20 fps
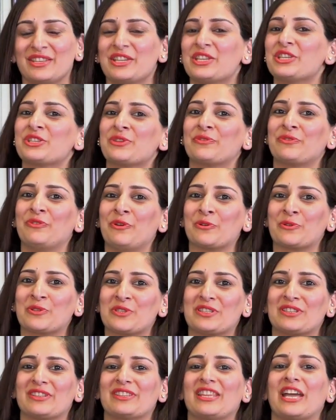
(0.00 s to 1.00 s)
So,
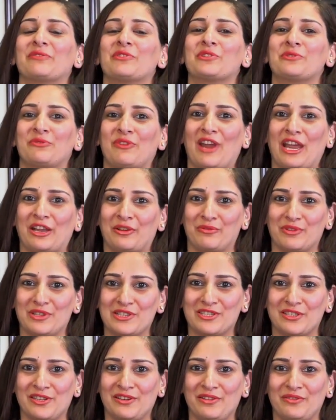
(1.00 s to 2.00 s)
folks, that was Frank
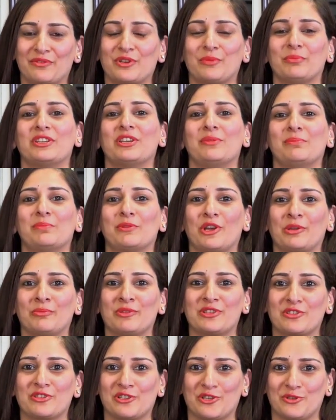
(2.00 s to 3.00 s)
Wilson from The
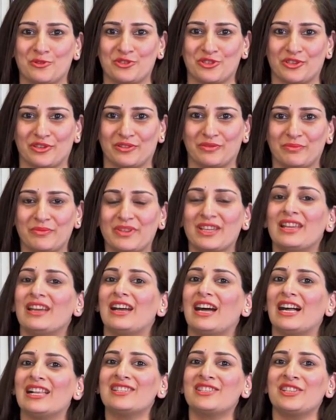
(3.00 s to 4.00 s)
Employment Solution.
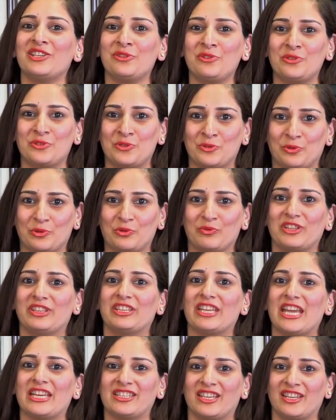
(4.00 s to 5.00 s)
I'll see you soon with
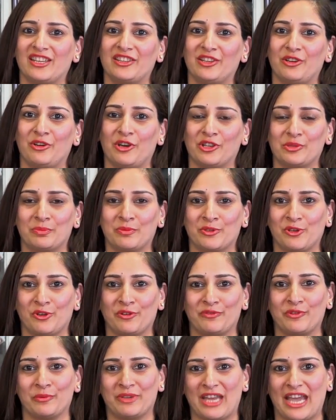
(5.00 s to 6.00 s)
yet another entrepreneur
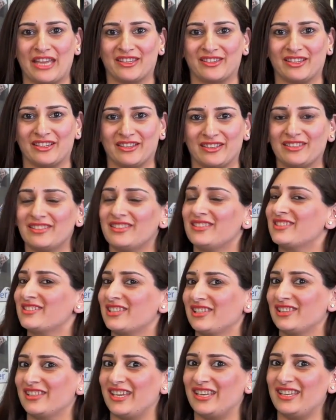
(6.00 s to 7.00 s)
from Canada.
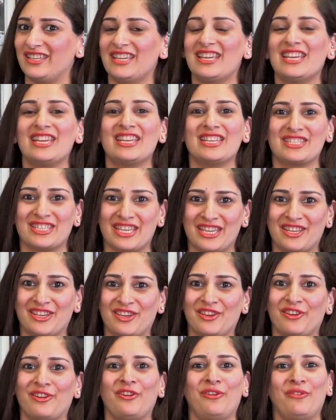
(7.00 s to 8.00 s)
Till then, take
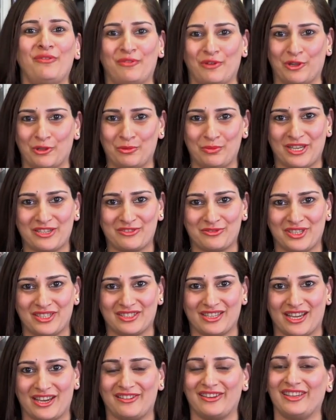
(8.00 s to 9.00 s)
care, follow Bay Street
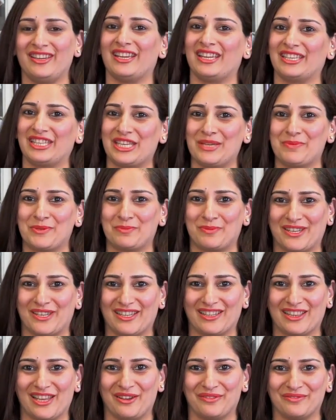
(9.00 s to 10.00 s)
Diary, and keep
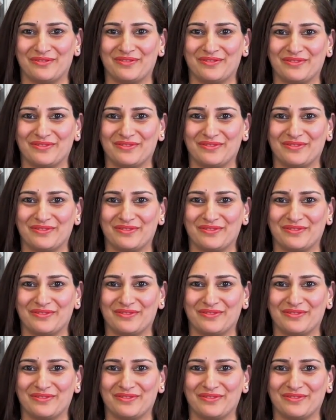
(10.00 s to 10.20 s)
spreading love.